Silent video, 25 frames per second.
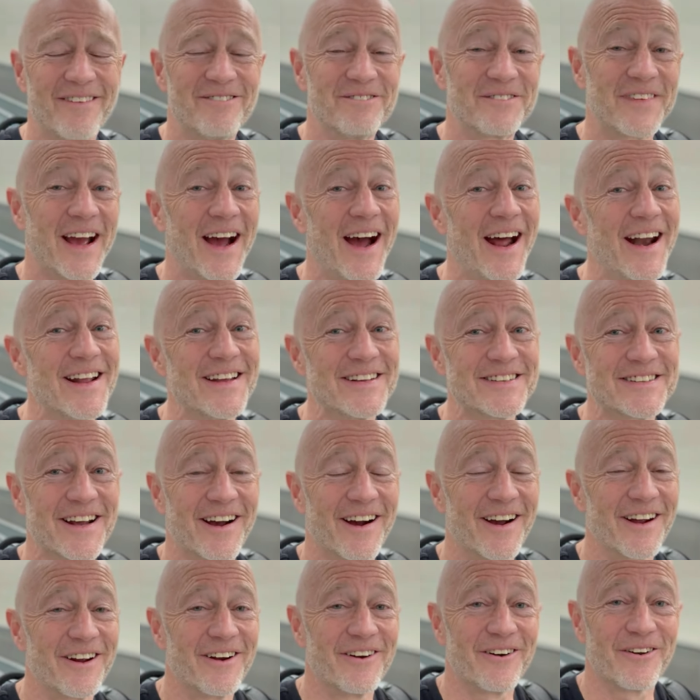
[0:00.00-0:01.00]
I'm kind of
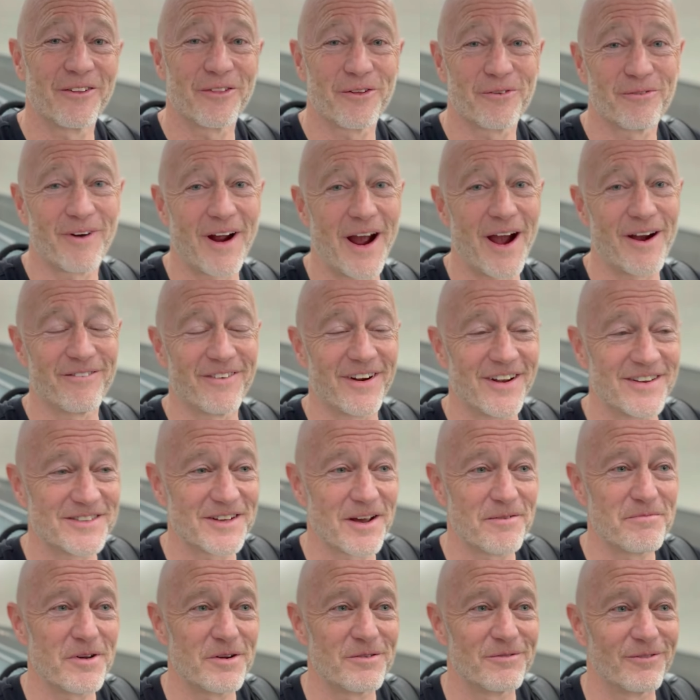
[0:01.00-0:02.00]
tired of the rat race.
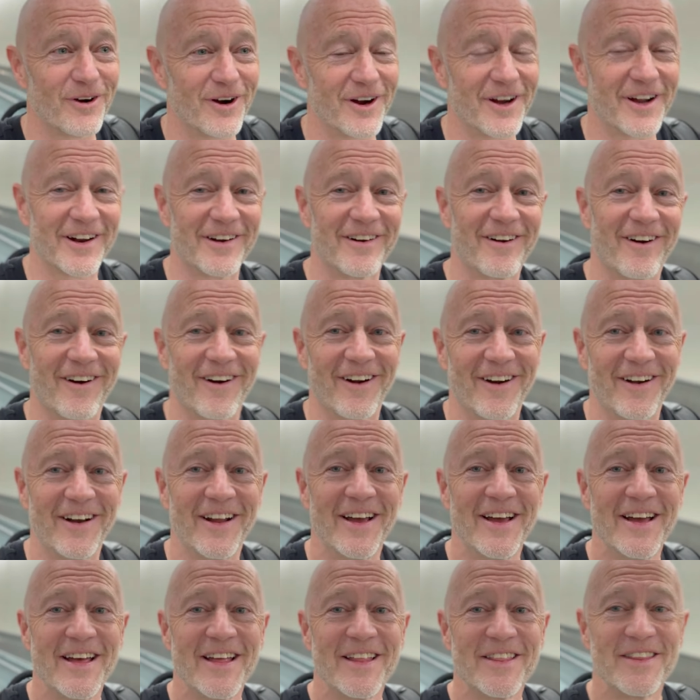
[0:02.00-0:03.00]
I've been working hard.
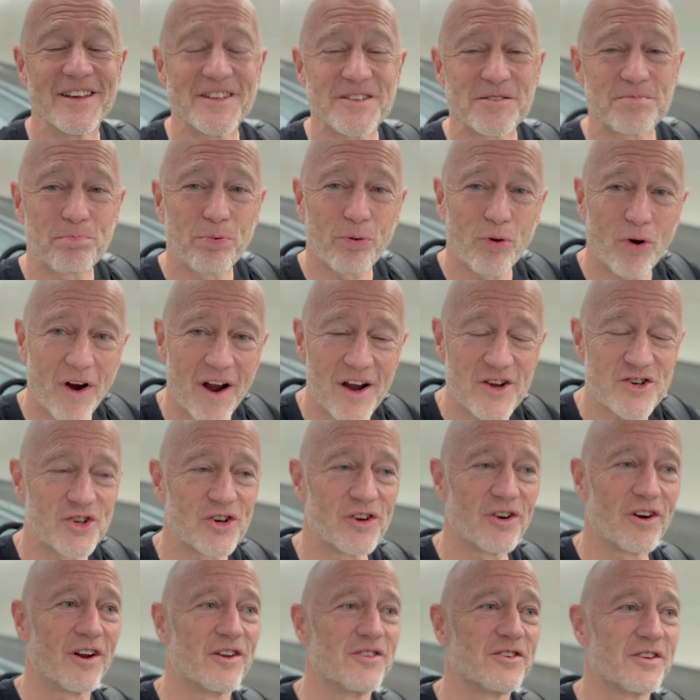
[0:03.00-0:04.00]
This
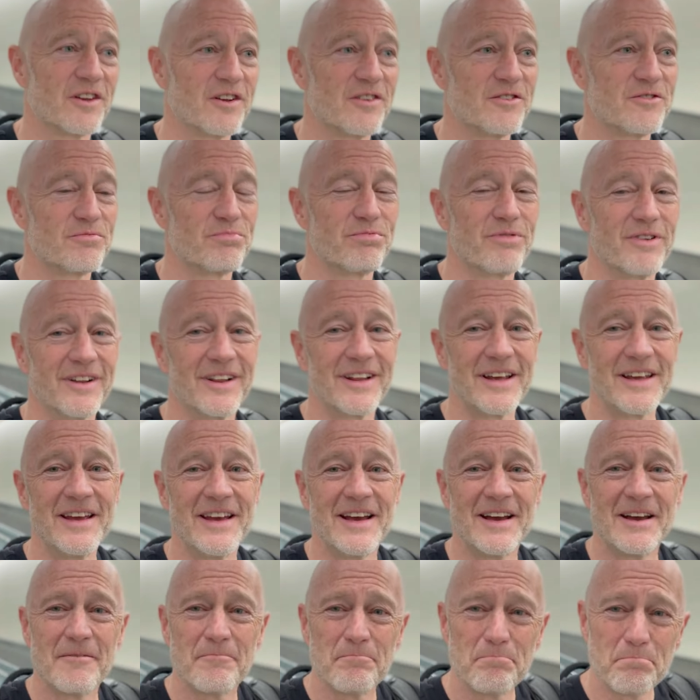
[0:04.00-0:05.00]
pressure is, is really
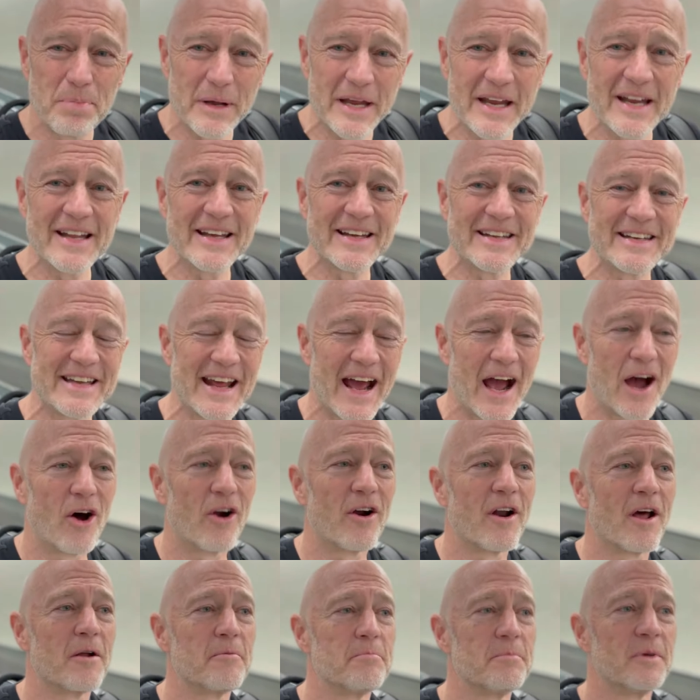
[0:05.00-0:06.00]
beating
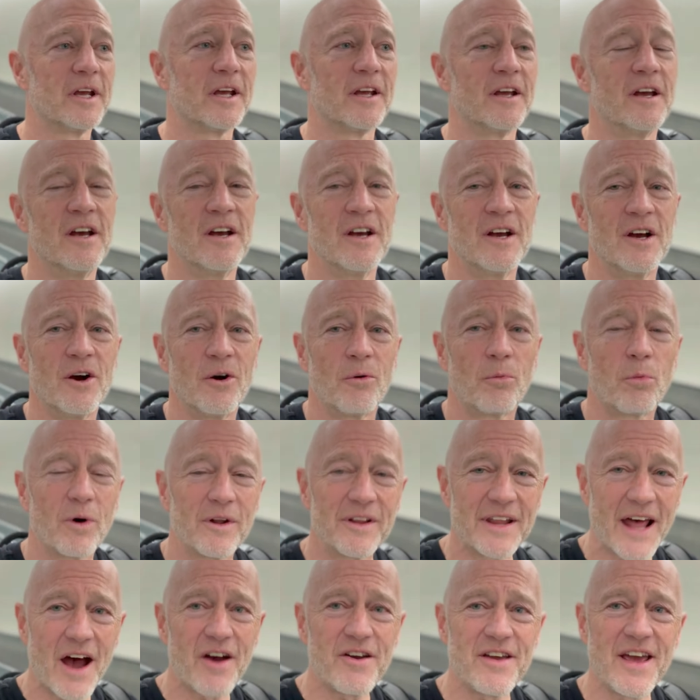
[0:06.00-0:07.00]
down on me. Well,
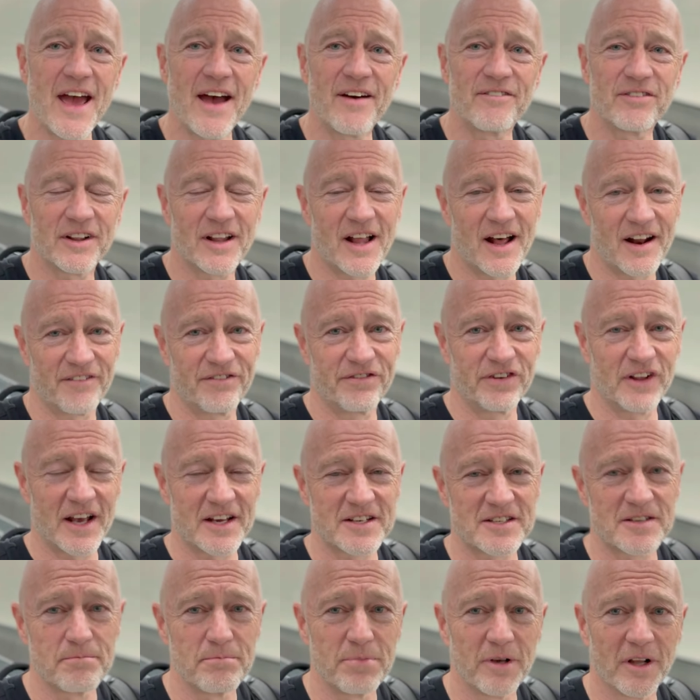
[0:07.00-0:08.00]
now you have a lot of
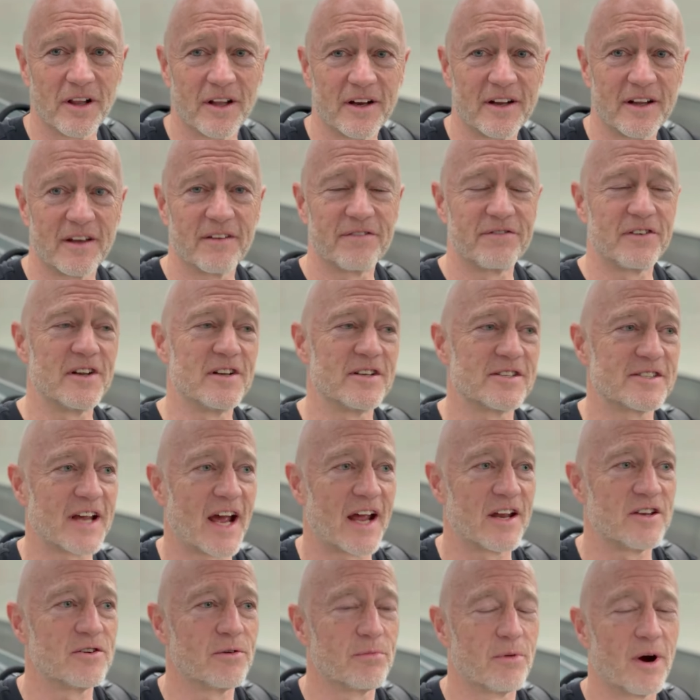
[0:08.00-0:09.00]
flexibility if you
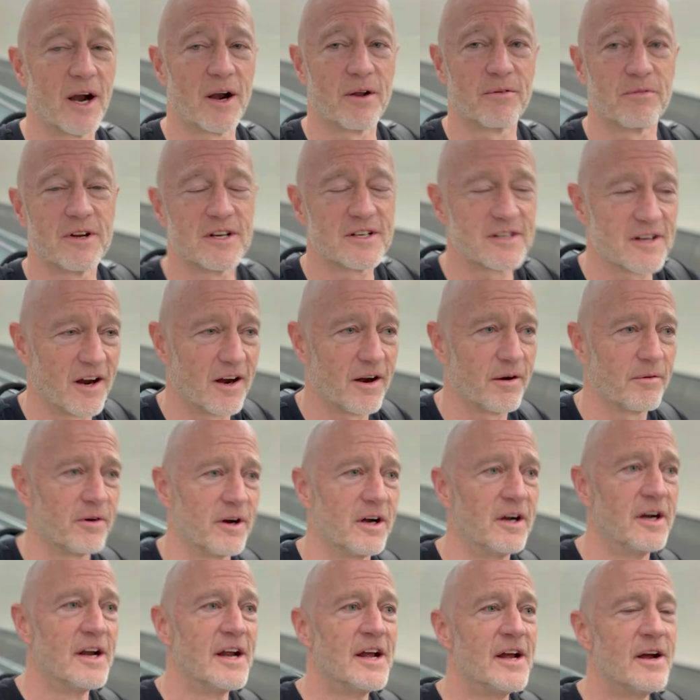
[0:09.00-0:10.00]
decide you want to retire
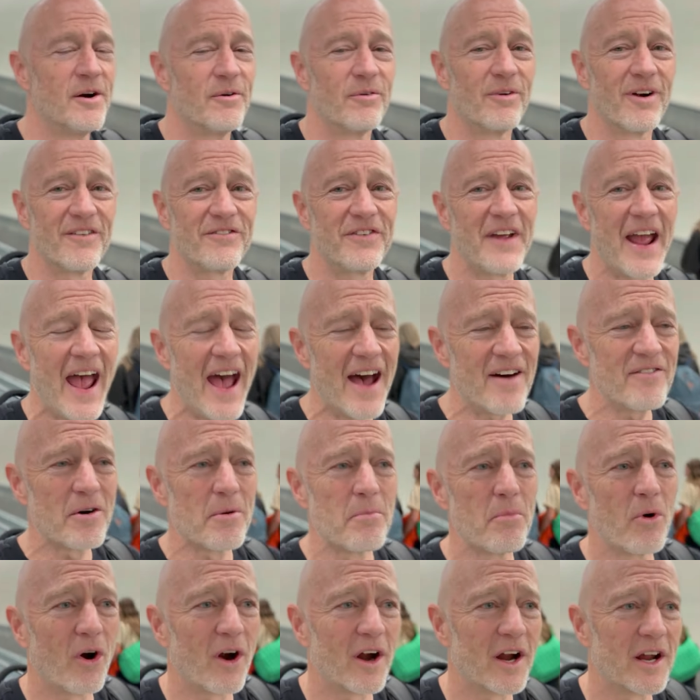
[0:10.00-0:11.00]
well. Where if you have a
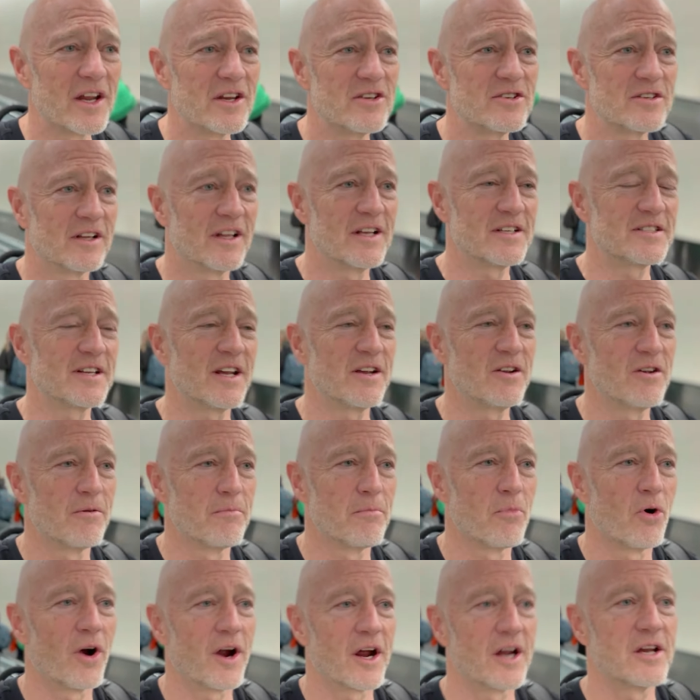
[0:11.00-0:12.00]
mortgage, let's say your
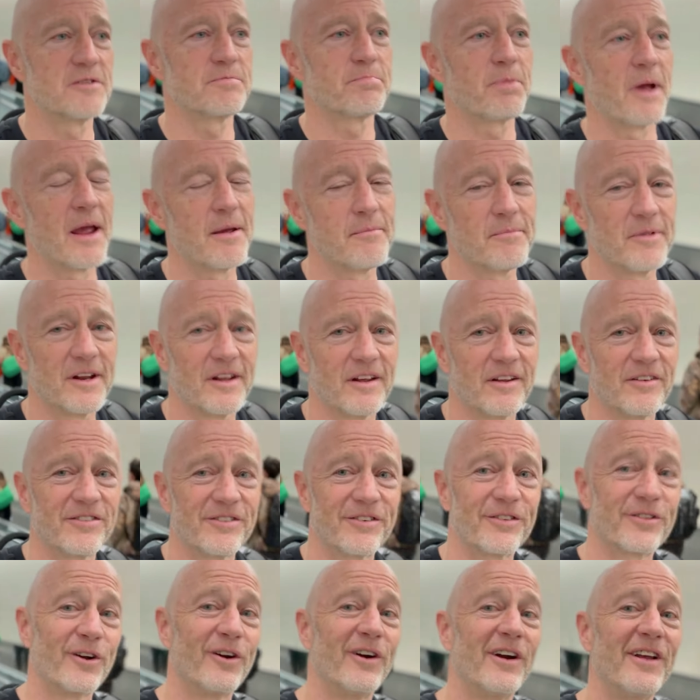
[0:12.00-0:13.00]
mortgage payment is
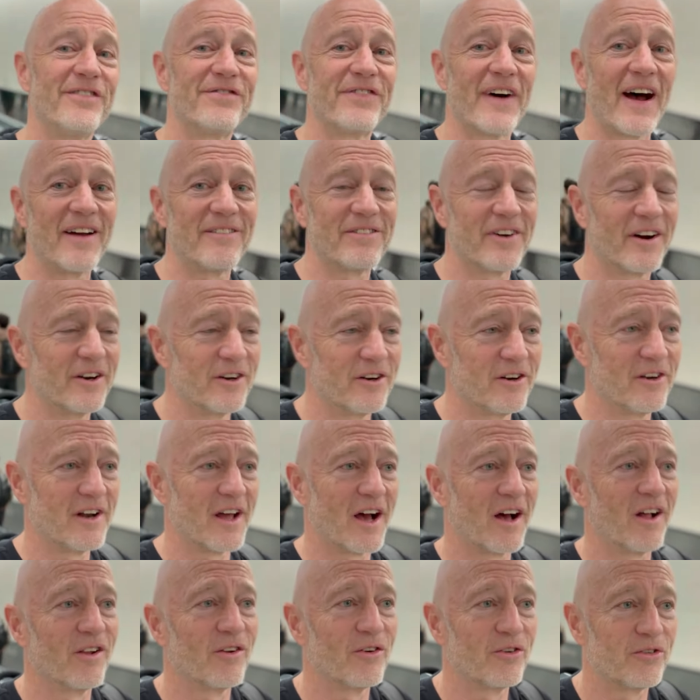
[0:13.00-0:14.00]

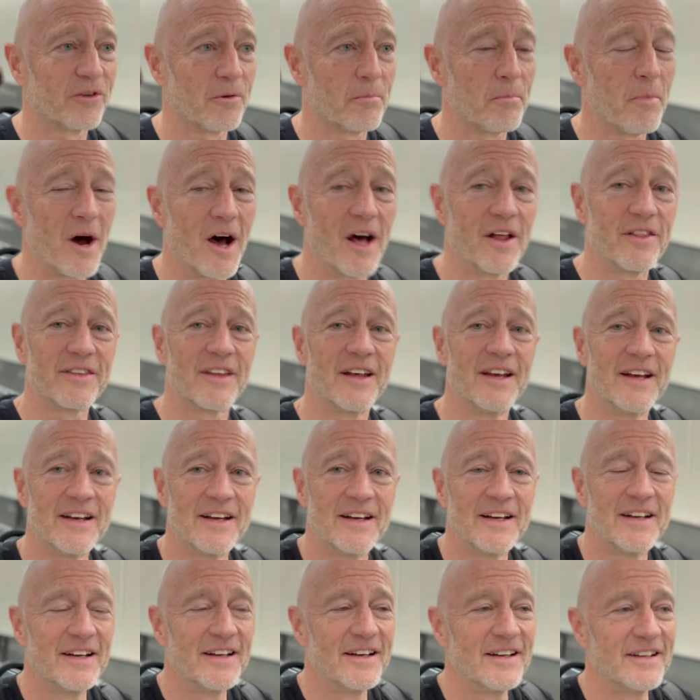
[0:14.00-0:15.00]
$3,500 a month,
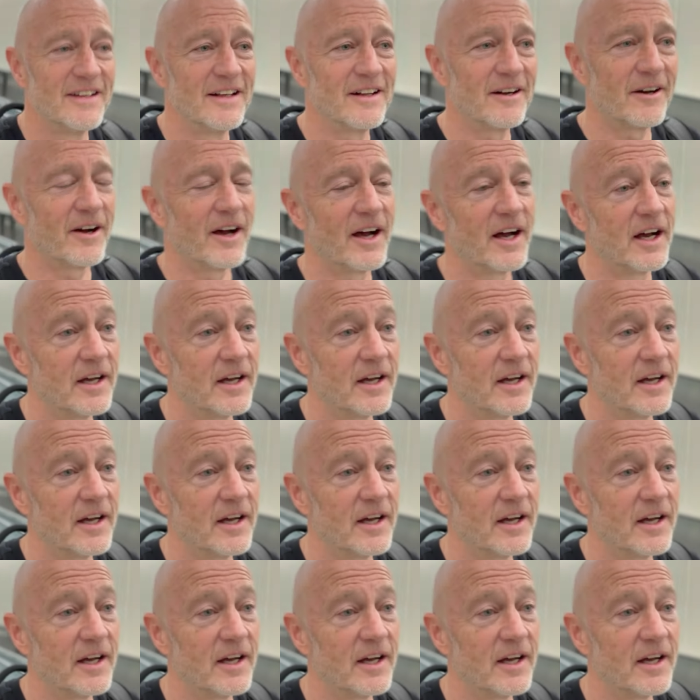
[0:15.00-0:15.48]
you know,